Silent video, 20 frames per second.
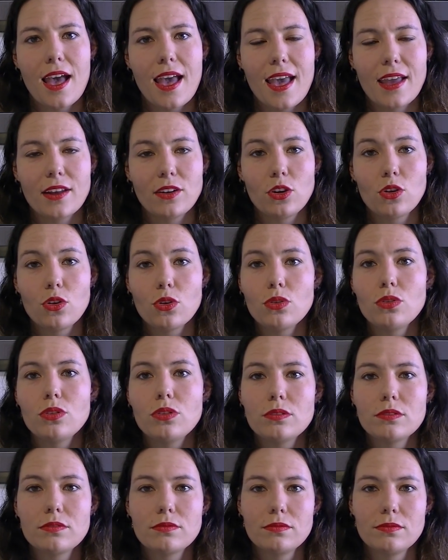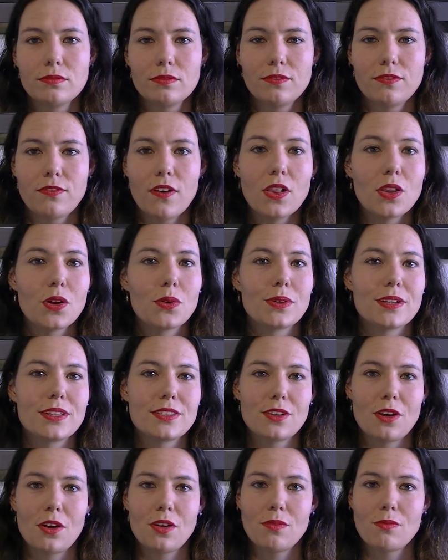and good followers
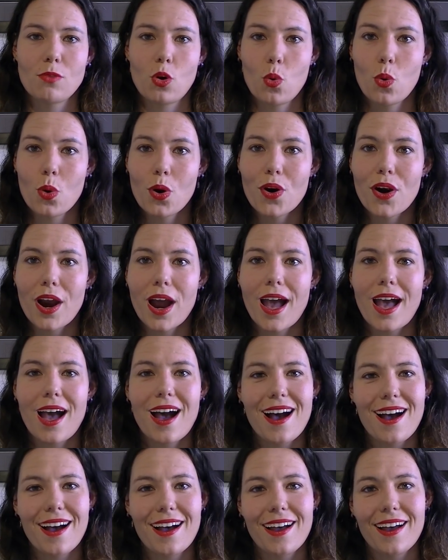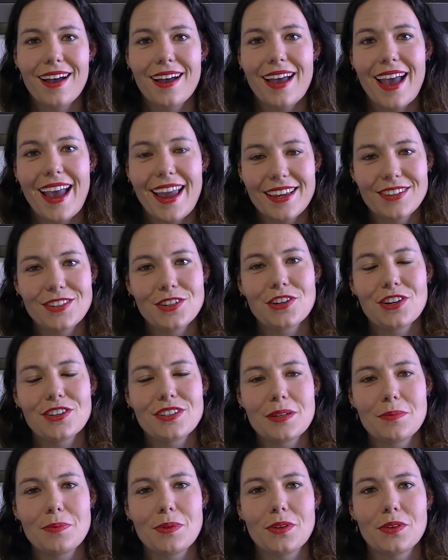on Quora are
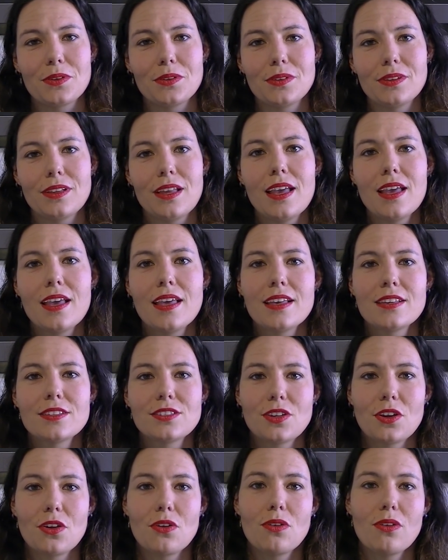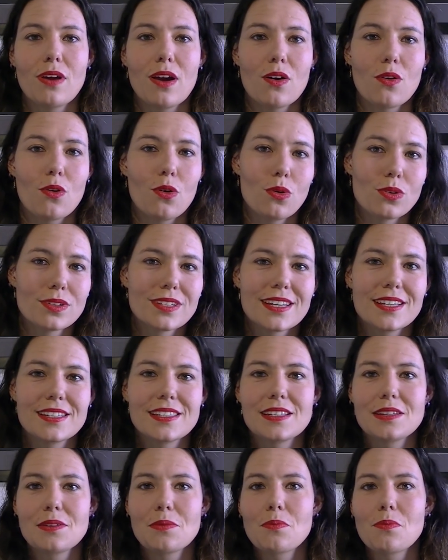neurotypical. So
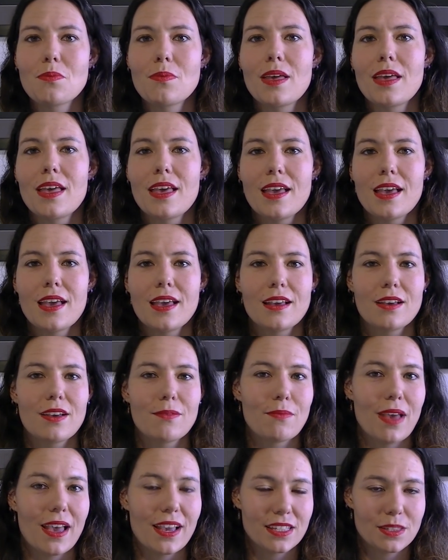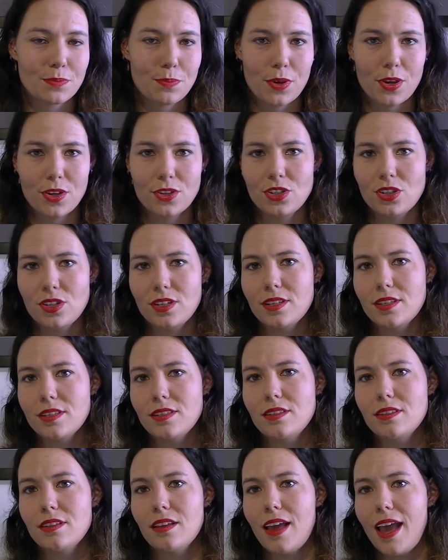autism,
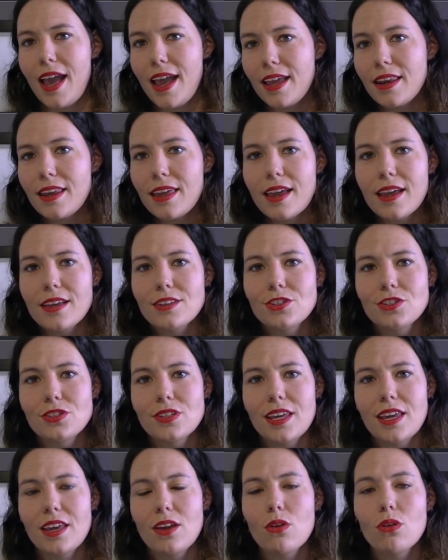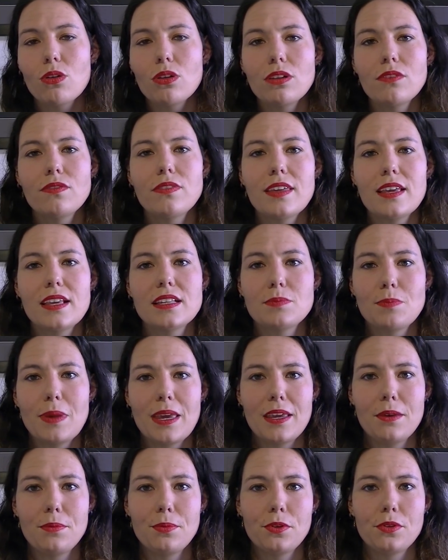Asperger's, ADHD, all of these
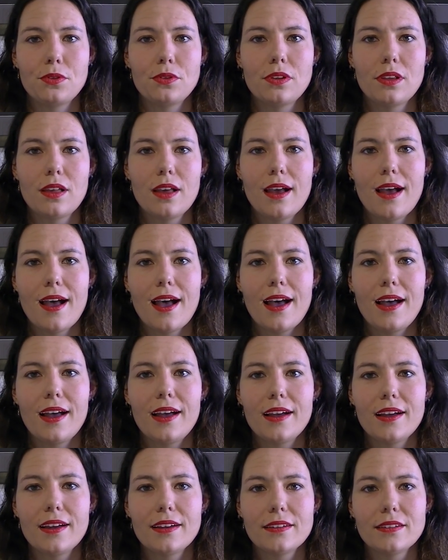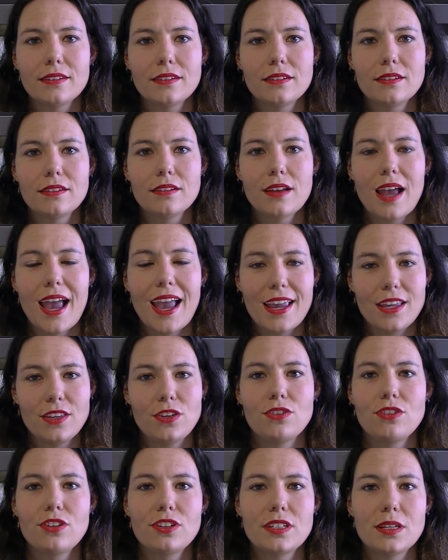people are
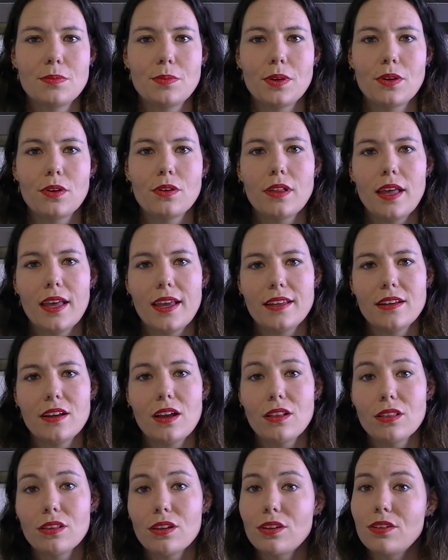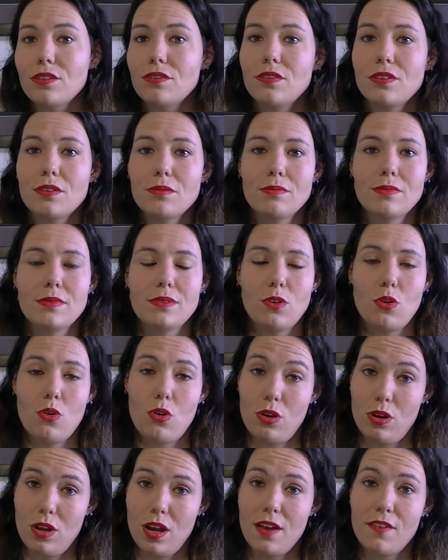aneurotypical, and a lot of them
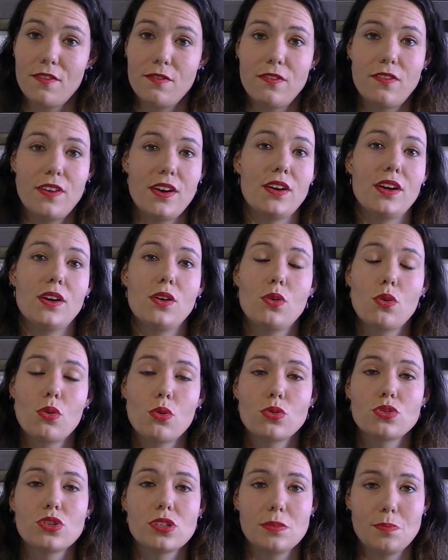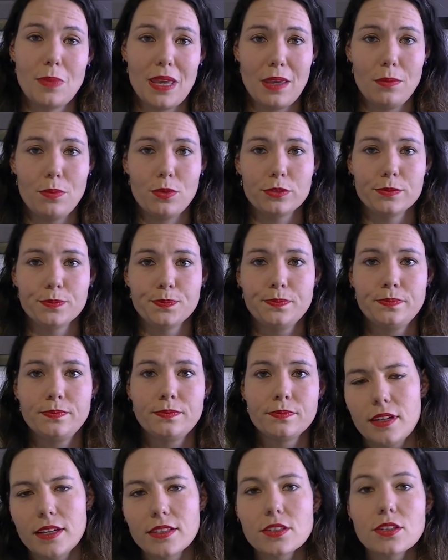are very gorgeous people.
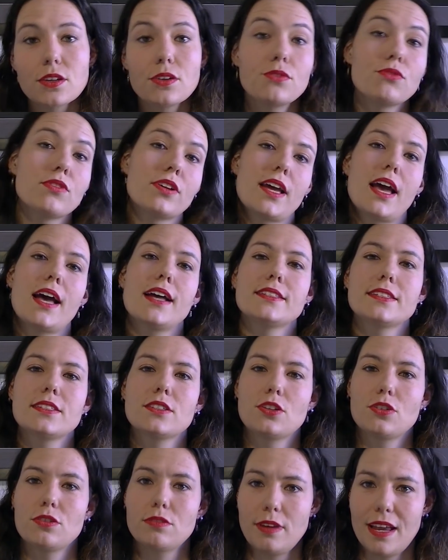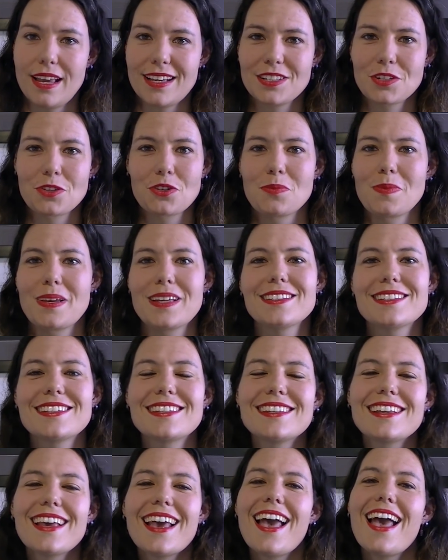And so in regards to
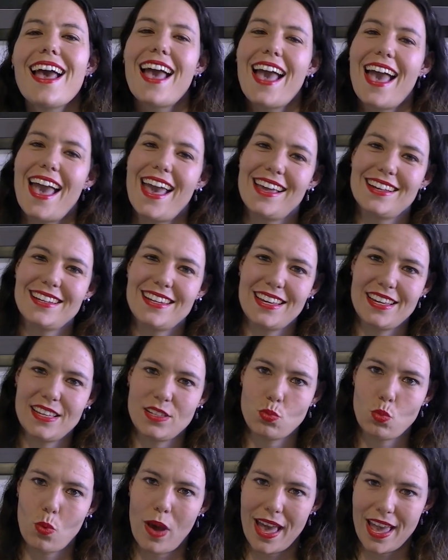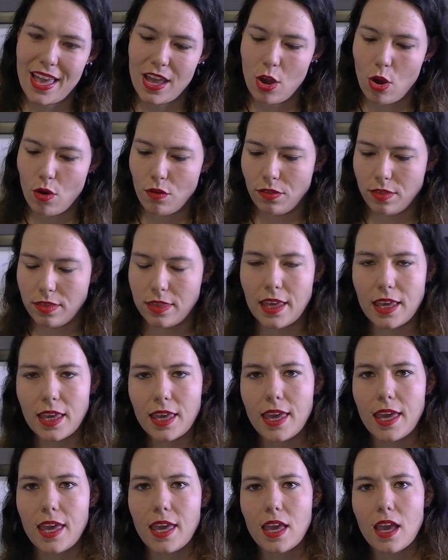excrement and his way of
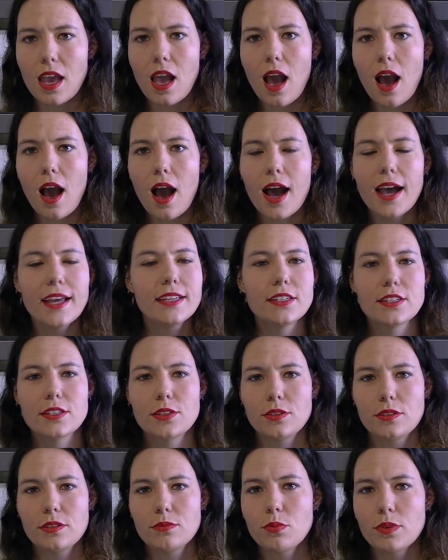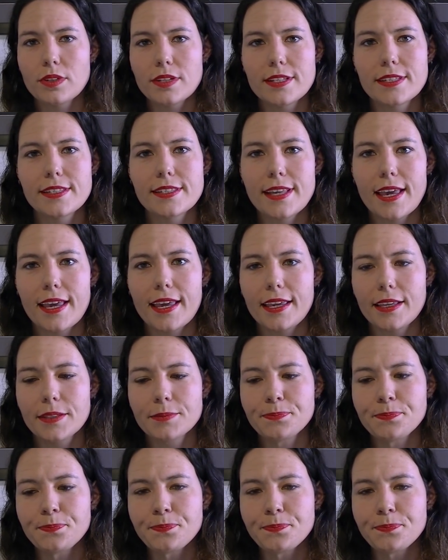thinking, I just want to say,